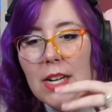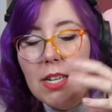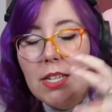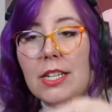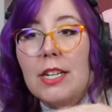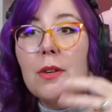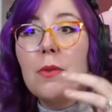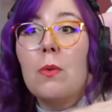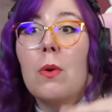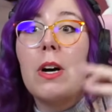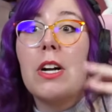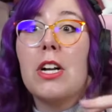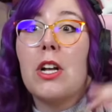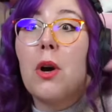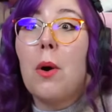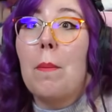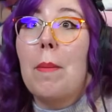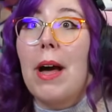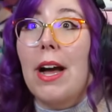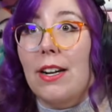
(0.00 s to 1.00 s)
didn't want to
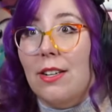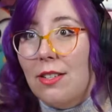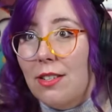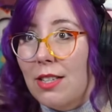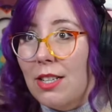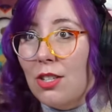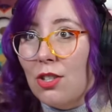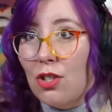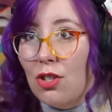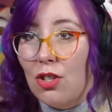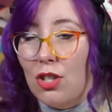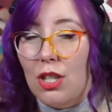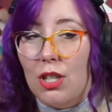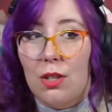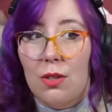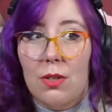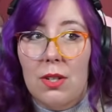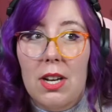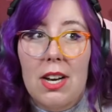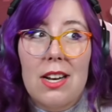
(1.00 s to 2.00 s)
go back to this
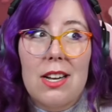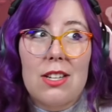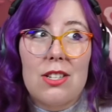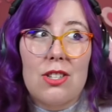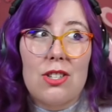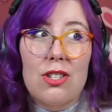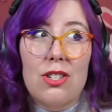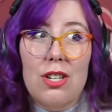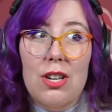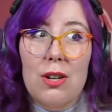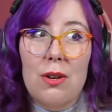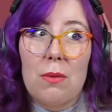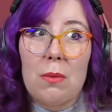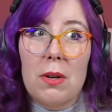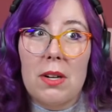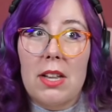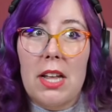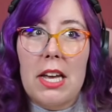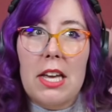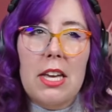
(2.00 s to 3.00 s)
dude, still
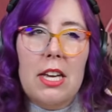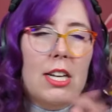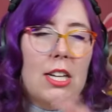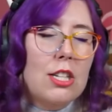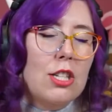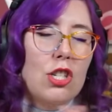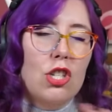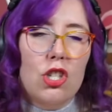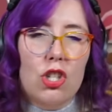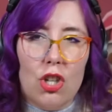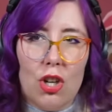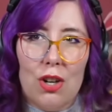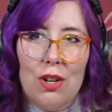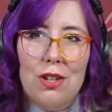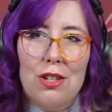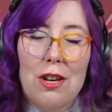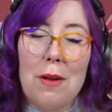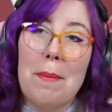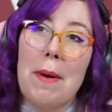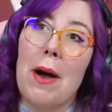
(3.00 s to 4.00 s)
were like
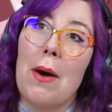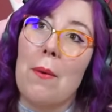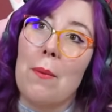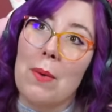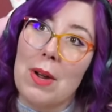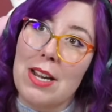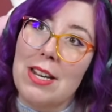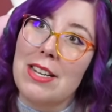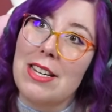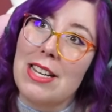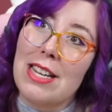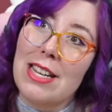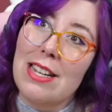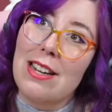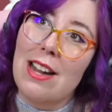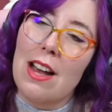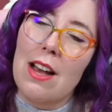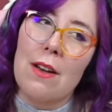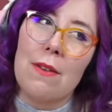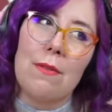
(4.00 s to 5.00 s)
concerned about Wendy
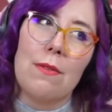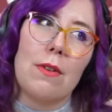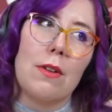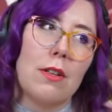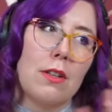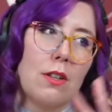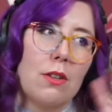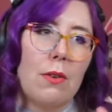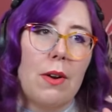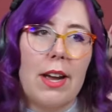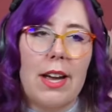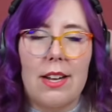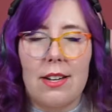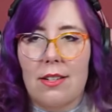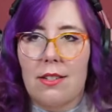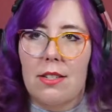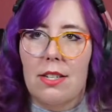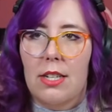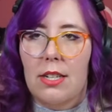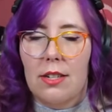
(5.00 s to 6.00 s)
enough. Gray
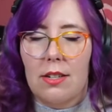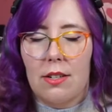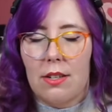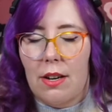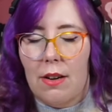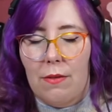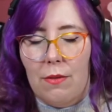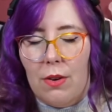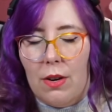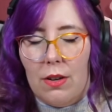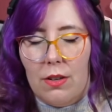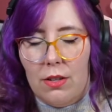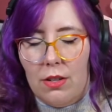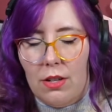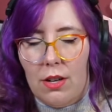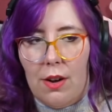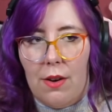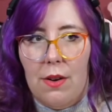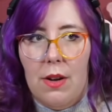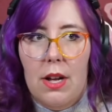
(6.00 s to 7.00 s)
didn't, you
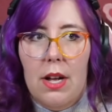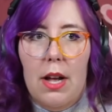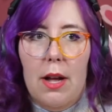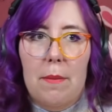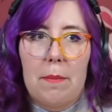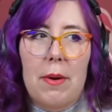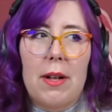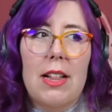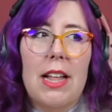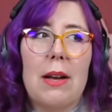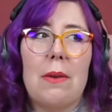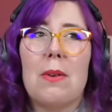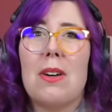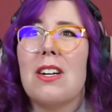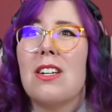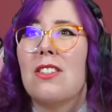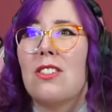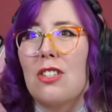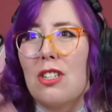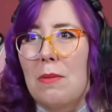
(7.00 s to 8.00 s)
know, but like we're
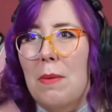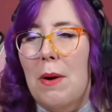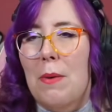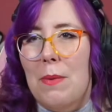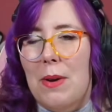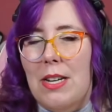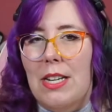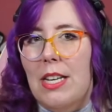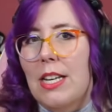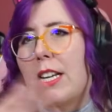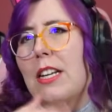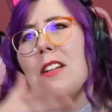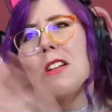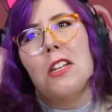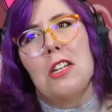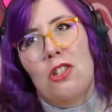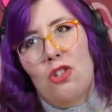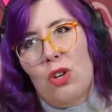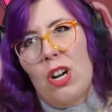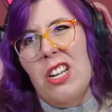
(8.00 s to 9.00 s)
concerned about Wendy.
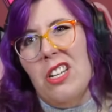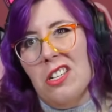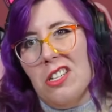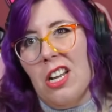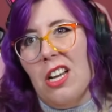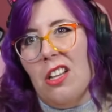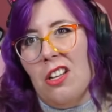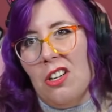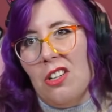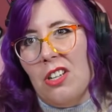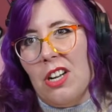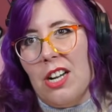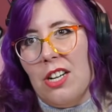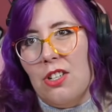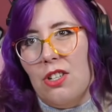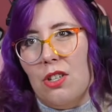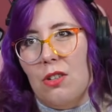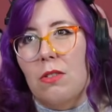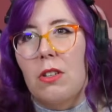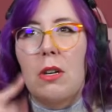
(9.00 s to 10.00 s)
He tried to tell her not
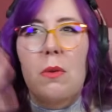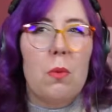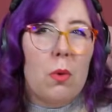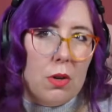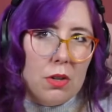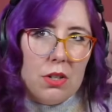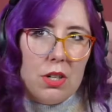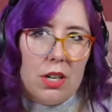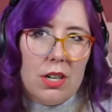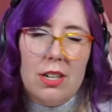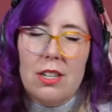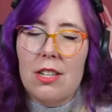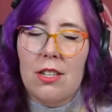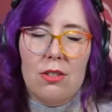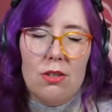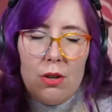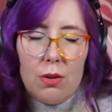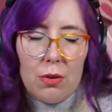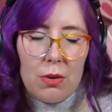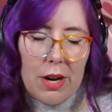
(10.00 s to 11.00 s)
to. He warned her in
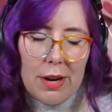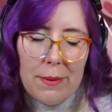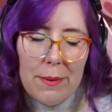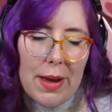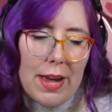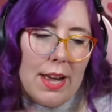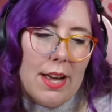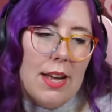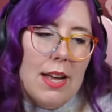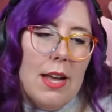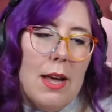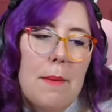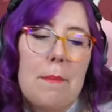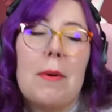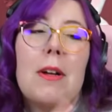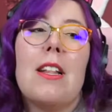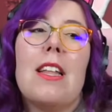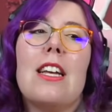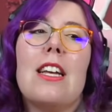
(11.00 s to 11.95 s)
his own Gray way, but